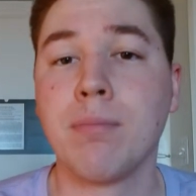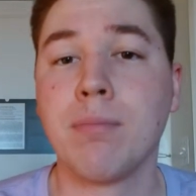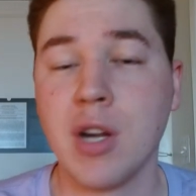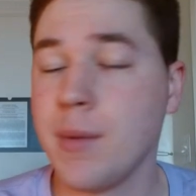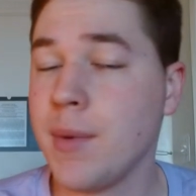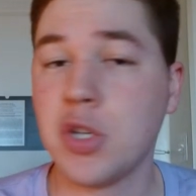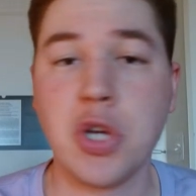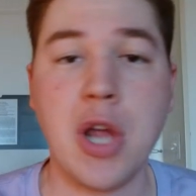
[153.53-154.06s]

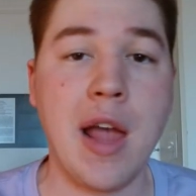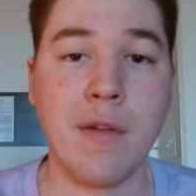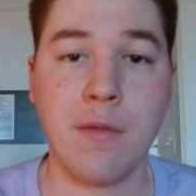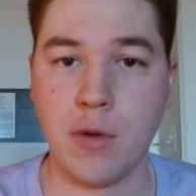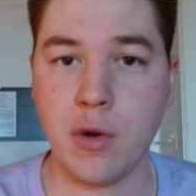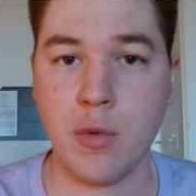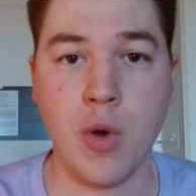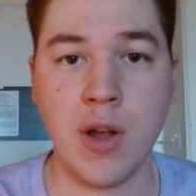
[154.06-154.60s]
pretty much
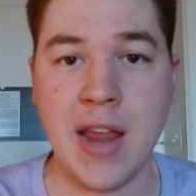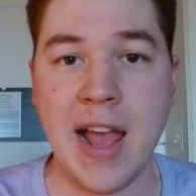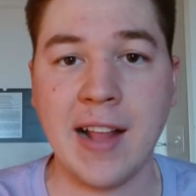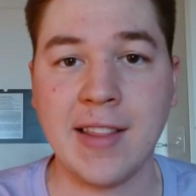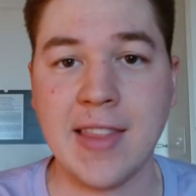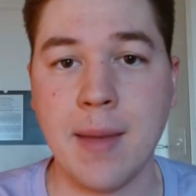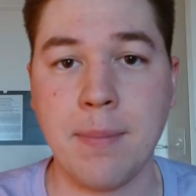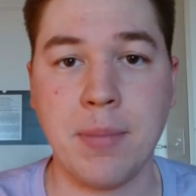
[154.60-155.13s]
everyone
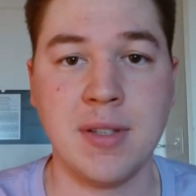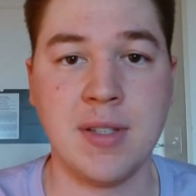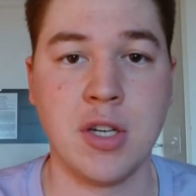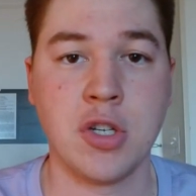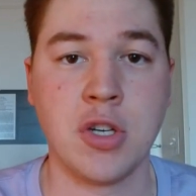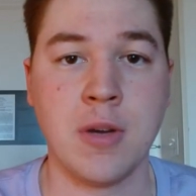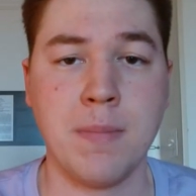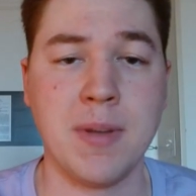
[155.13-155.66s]
at that
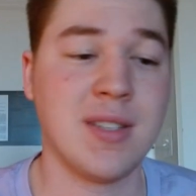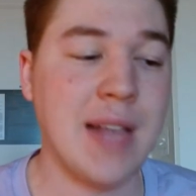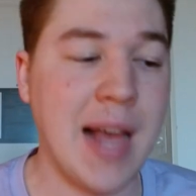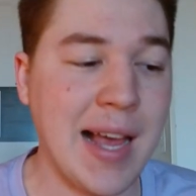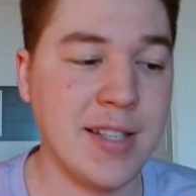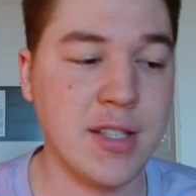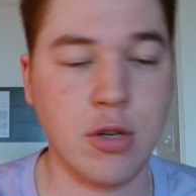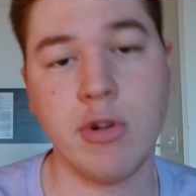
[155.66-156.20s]
position,
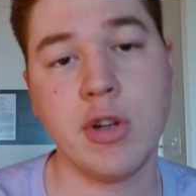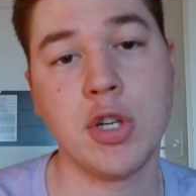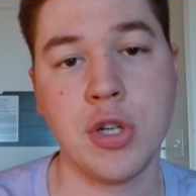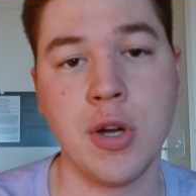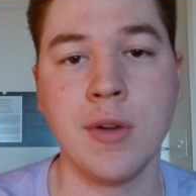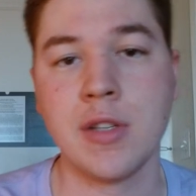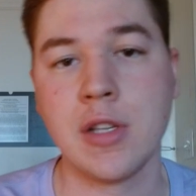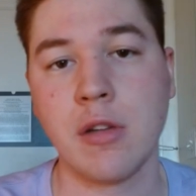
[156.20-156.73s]
besides Chris
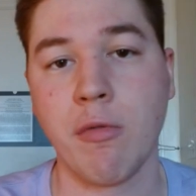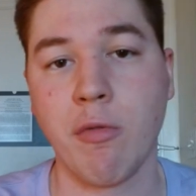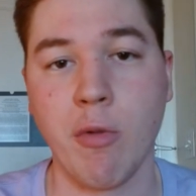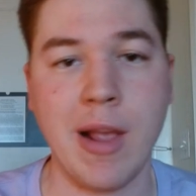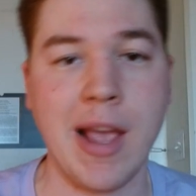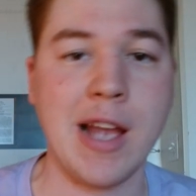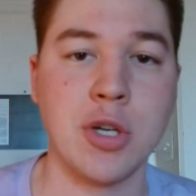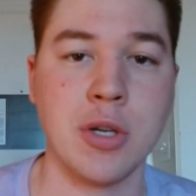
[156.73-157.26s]
Jones, is a
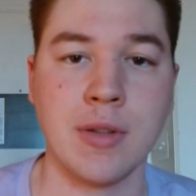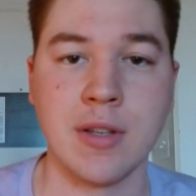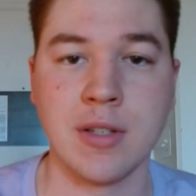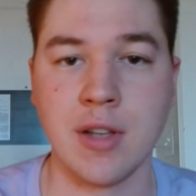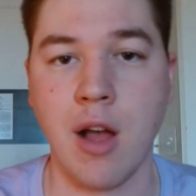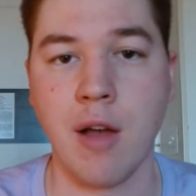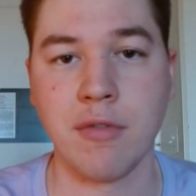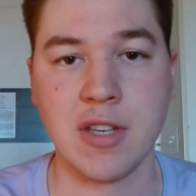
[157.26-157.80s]
free agent
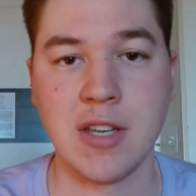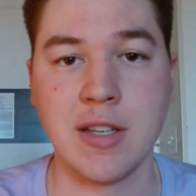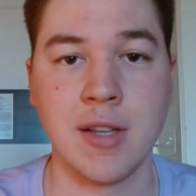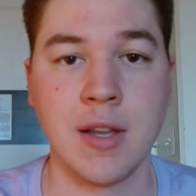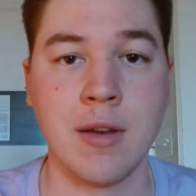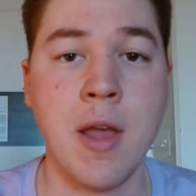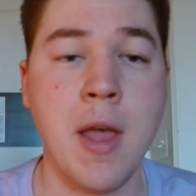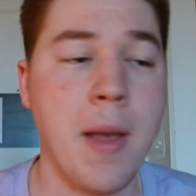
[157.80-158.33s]
this
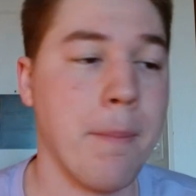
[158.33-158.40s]
offseason.